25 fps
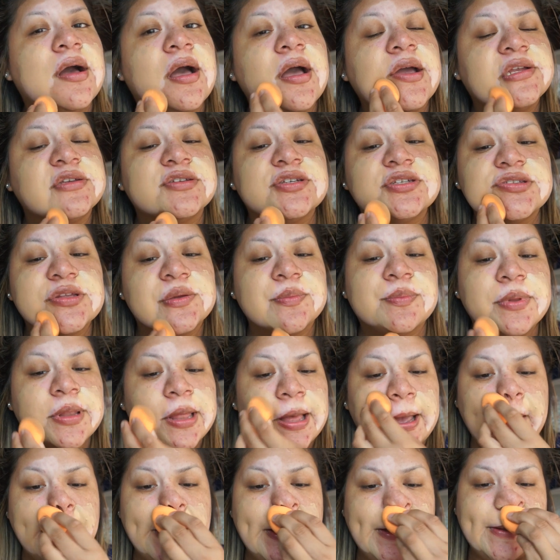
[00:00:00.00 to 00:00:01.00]
I just
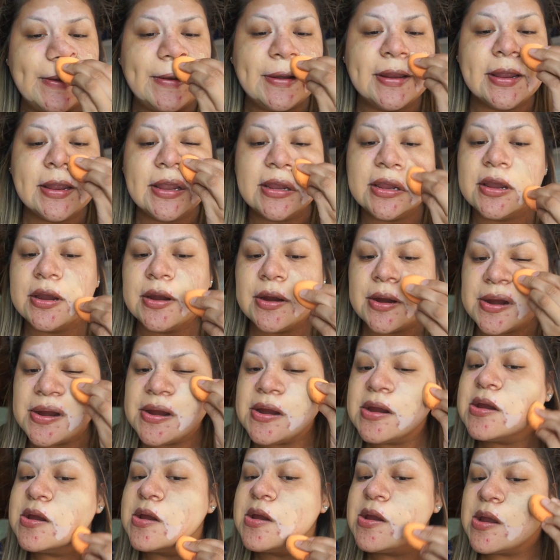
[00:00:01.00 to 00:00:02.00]
apply it on
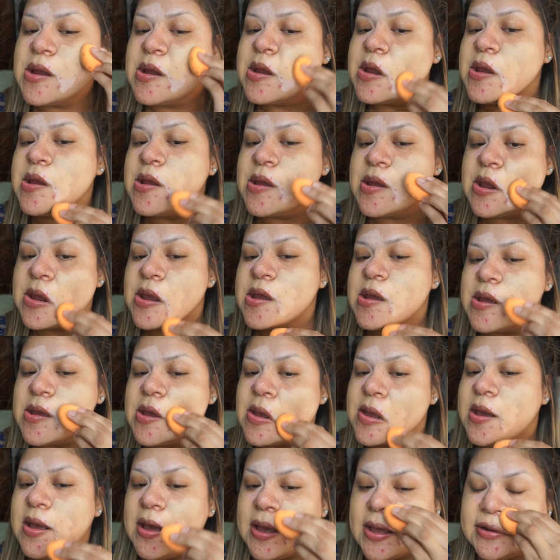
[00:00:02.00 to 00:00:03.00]
here,
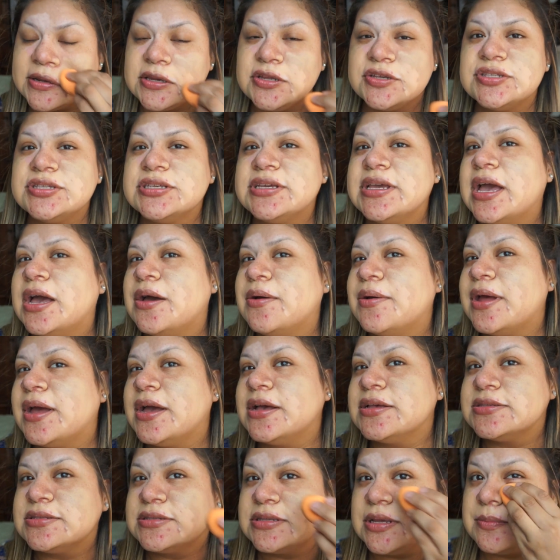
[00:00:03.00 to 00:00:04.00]
and you see how it
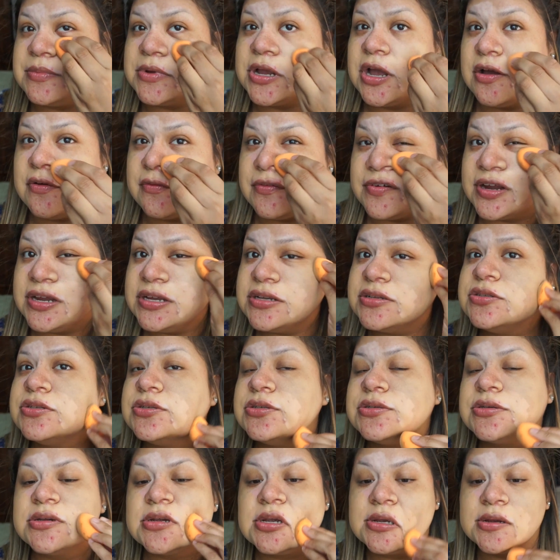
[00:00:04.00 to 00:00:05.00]
has some
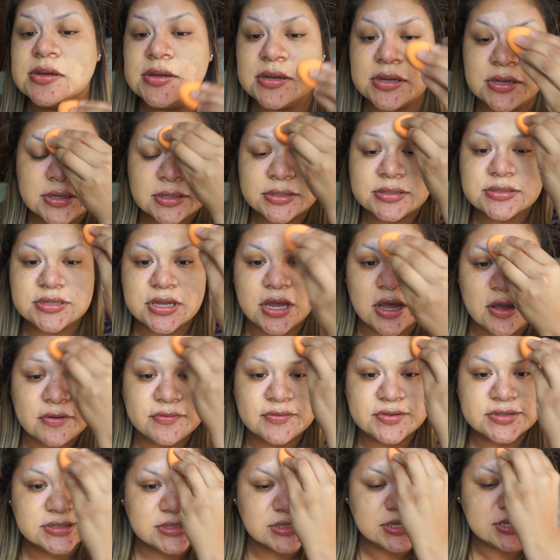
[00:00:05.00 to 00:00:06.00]
coverage. It's
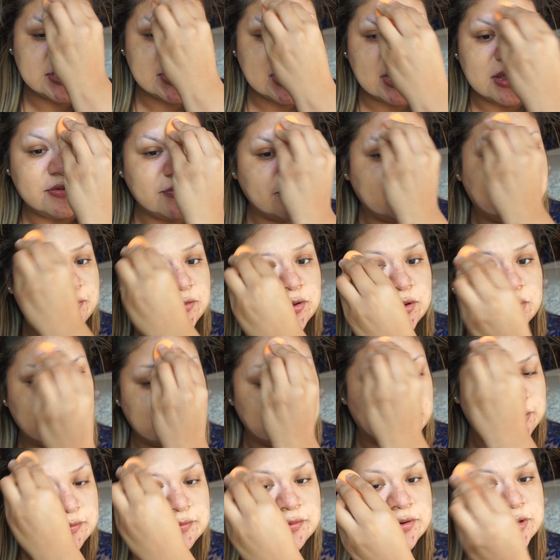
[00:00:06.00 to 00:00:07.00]
obviously not full
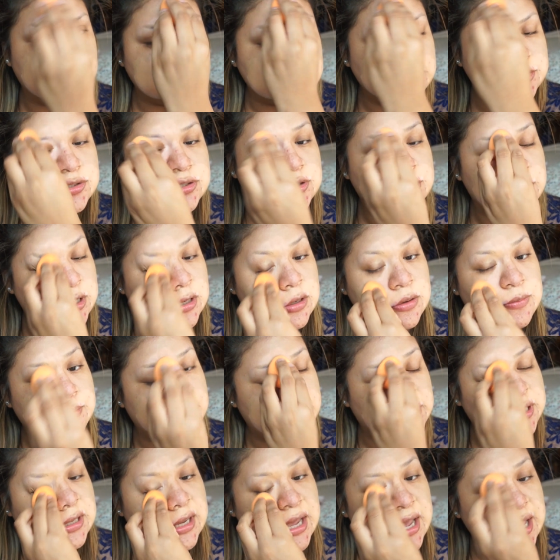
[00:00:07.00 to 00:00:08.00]
coverage,
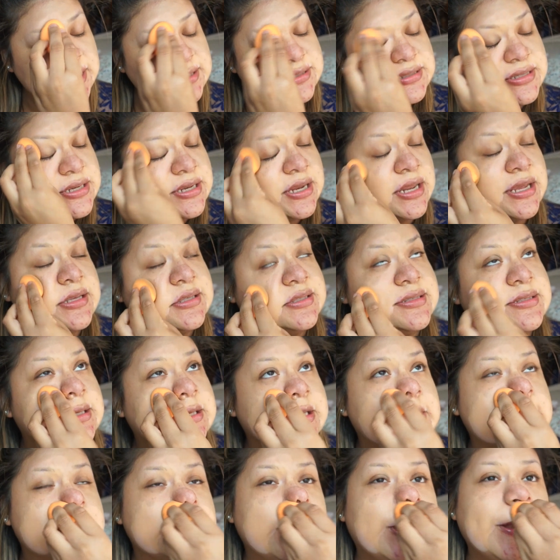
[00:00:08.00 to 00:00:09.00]
but it has a nice
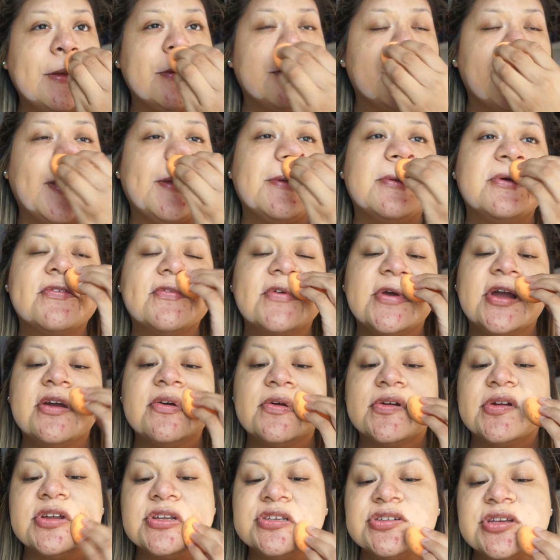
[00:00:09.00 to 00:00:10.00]
decent amount of
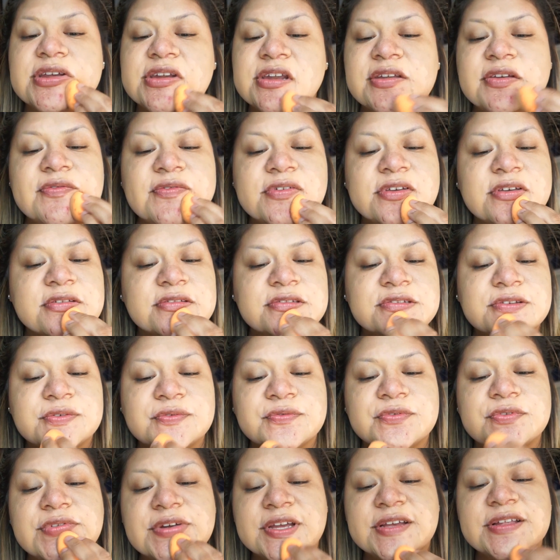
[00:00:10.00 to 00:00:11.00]
coverage, and it feels
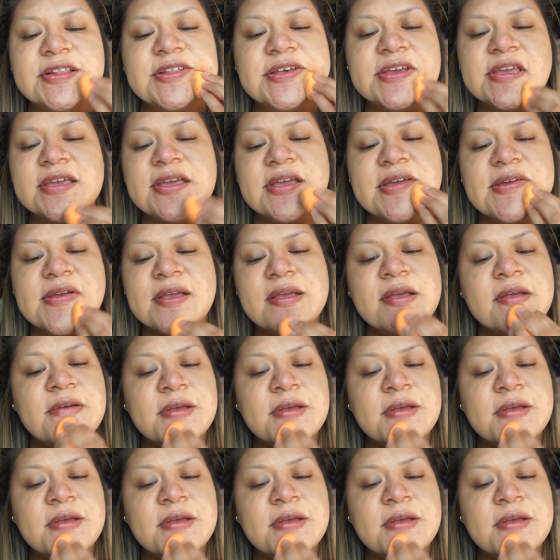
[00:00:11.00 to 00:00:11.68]
really